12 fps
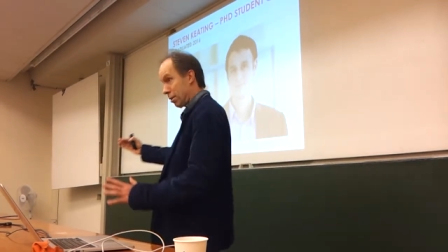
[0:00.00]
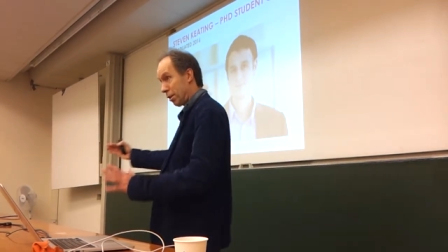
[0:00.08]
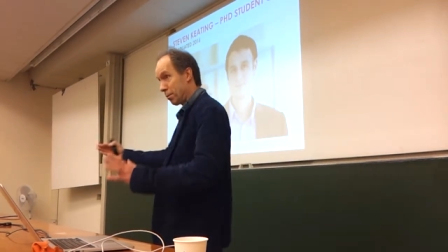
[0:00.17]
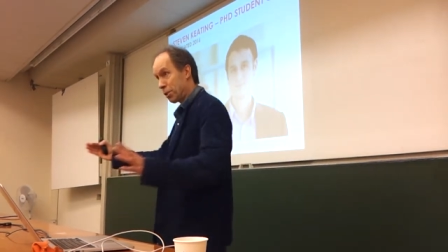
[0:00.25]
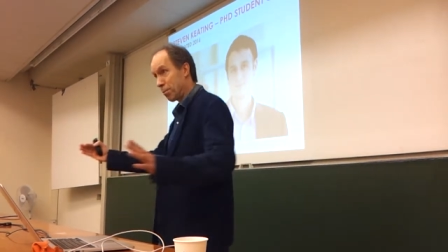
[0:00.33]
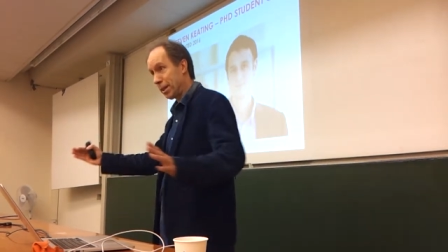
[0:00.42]

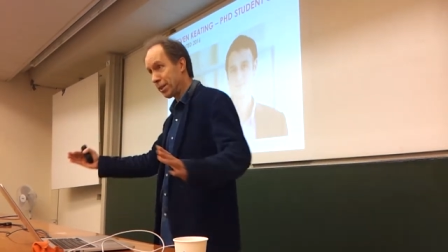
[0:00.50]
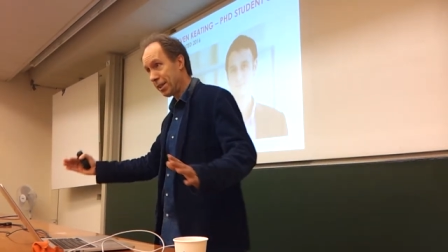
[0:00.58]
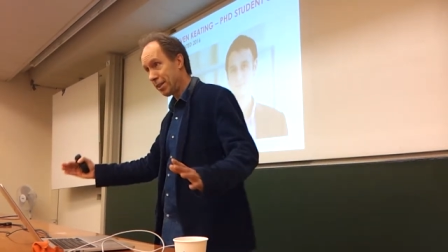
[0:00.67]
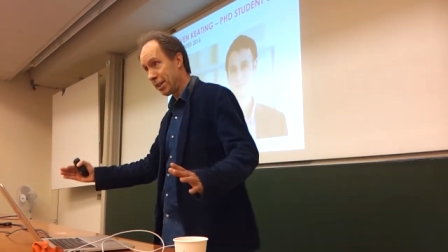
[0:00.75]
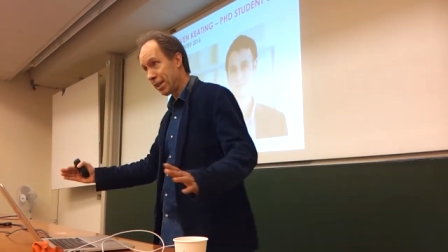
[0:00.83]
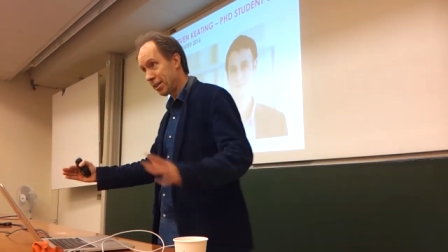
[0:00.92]
nobody smelled
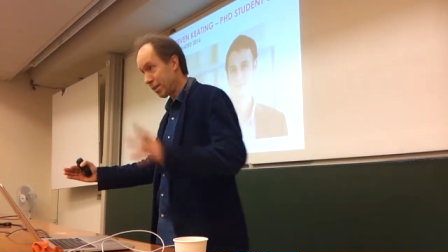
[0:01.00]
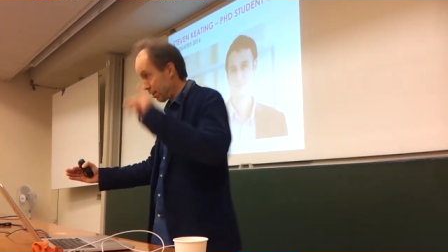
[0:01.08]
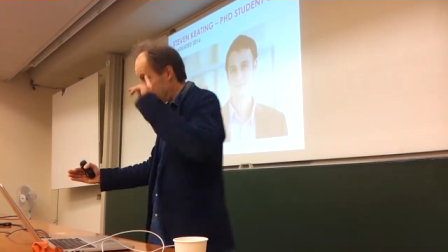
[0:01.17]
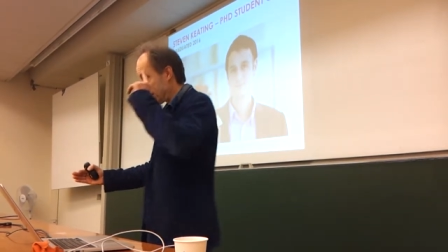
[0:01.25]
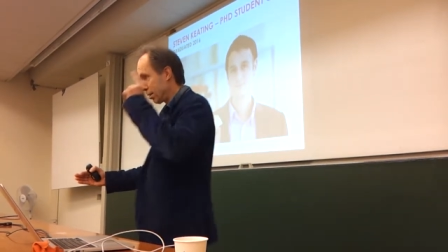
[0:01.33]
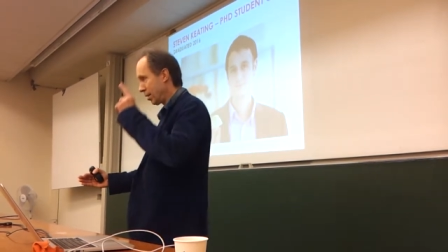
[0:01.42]
anything. Oh,
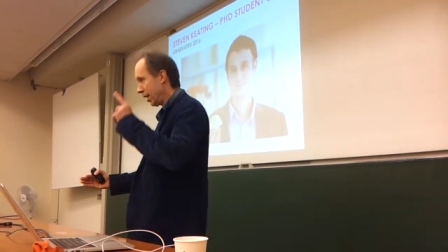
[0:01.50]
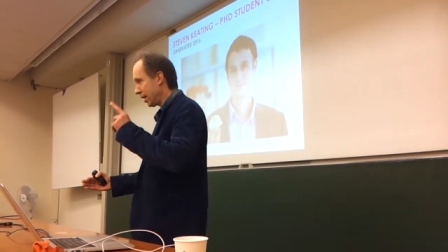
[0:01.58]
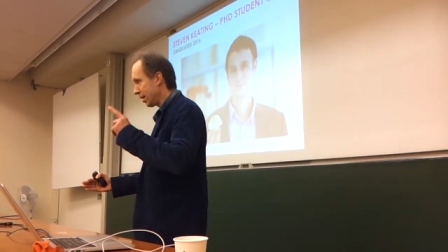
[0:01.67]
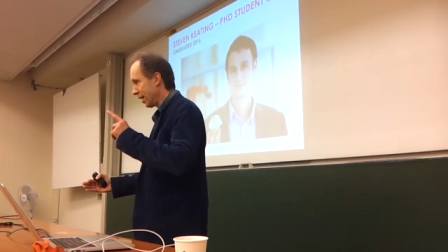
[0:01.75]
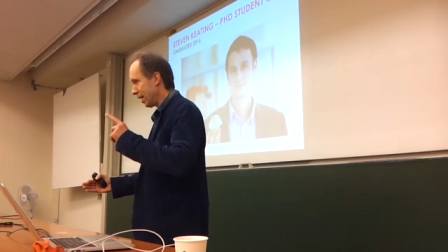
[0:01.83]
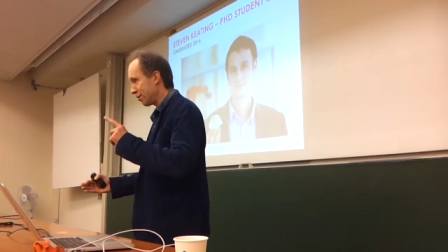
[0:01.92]
hey,
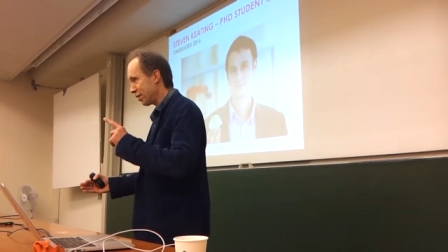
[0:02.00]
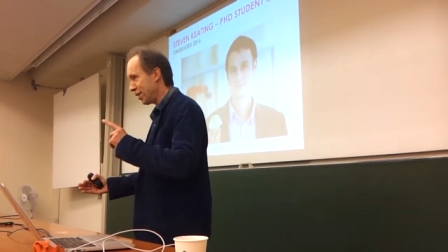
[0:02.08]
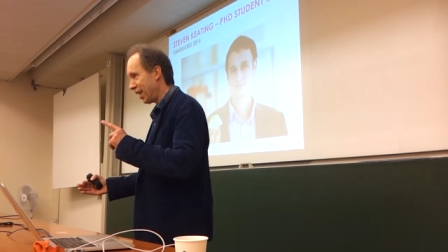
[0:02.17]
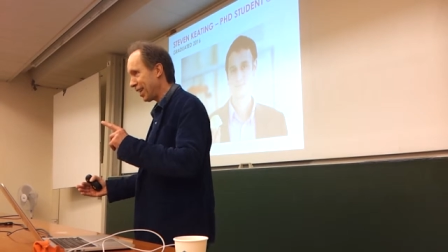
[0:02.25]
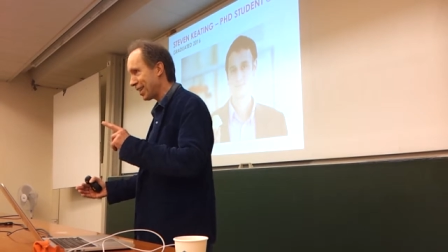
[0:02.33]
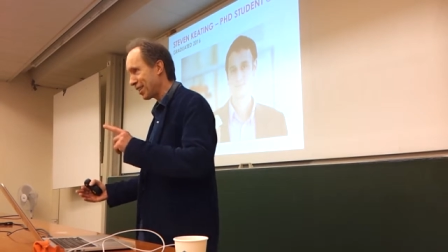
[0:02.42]
every
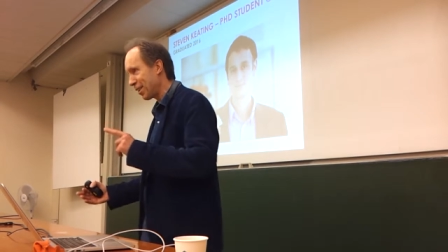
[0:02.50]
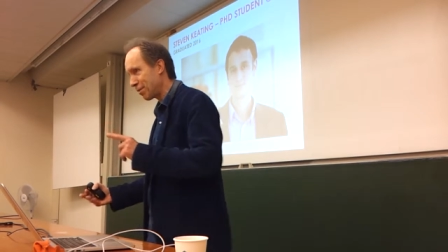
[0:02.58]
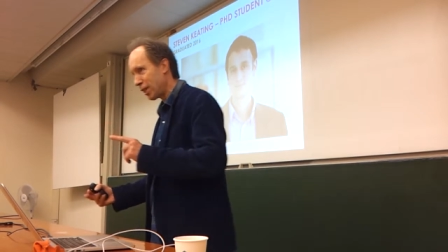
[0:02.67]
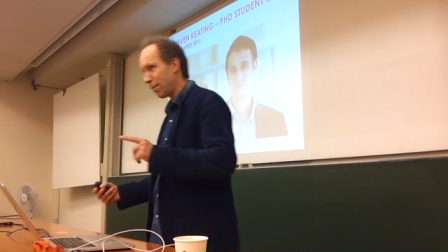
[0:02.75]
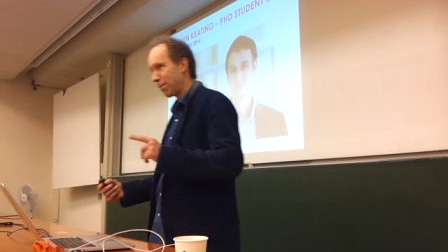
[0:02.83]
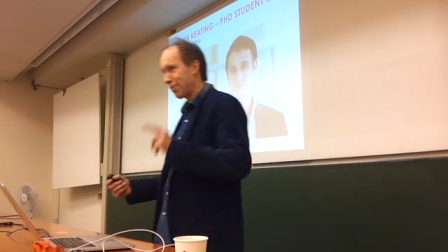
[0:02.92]
day it comes
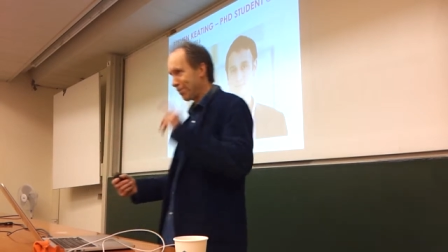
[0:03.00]
out.